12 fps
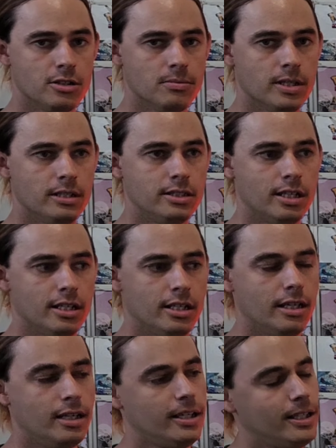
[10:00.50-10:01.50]
UPC.
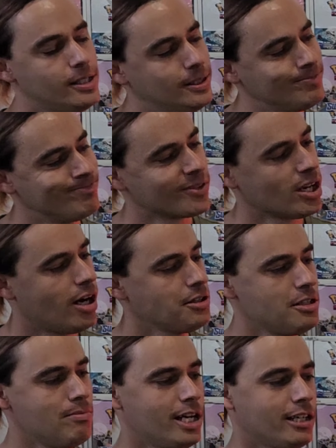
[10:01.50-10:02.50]
I
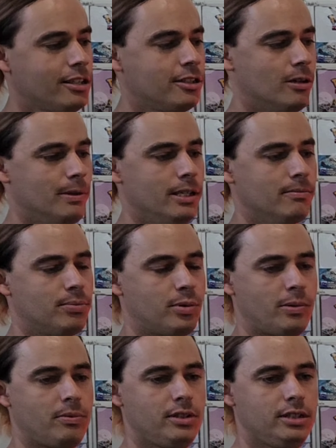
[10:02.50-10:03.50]
did make a comment
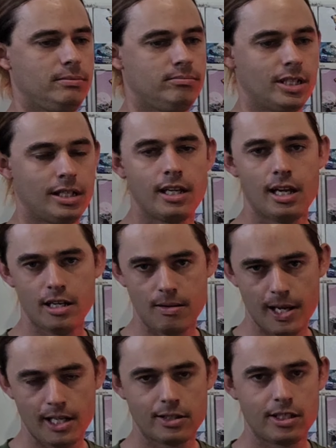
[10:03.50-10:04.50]
probably, again,
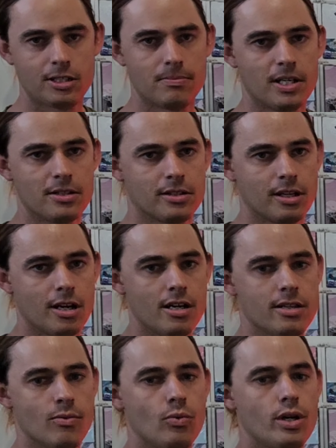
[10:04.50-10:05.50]
about 6 months
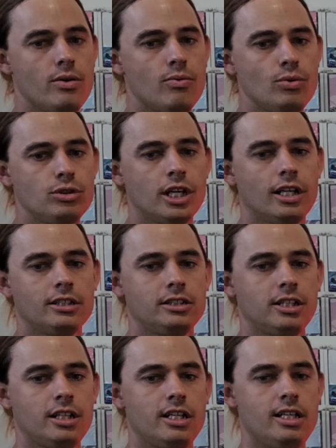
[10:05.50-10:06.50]
ago that we will
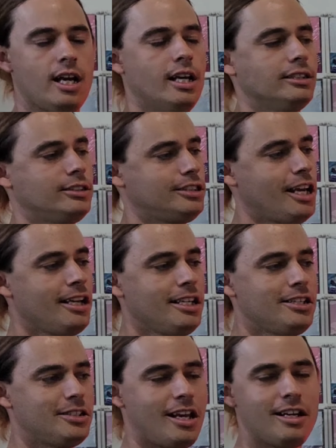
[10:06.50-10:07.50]
just see a
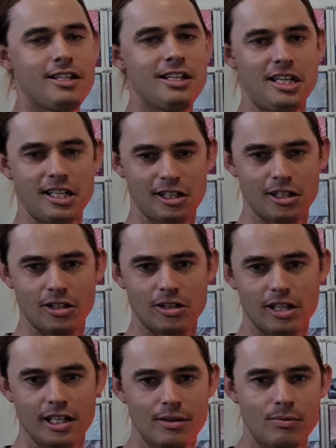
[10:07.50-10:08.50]
steady
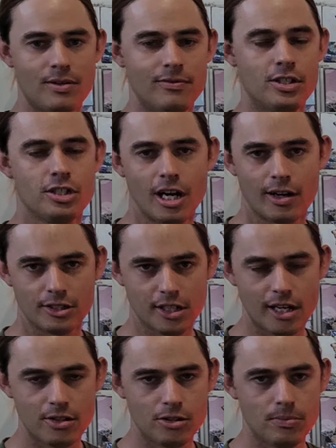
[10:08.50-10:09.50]
incline with the
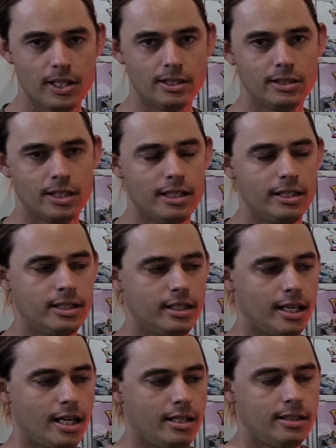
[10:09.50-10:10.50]
Charizard UPC.
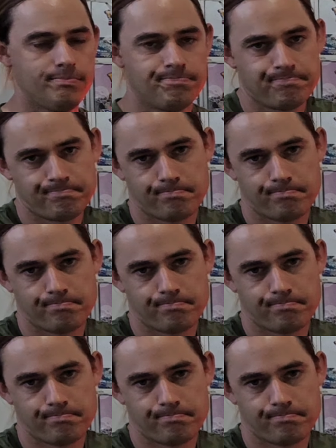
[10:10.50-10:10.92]
And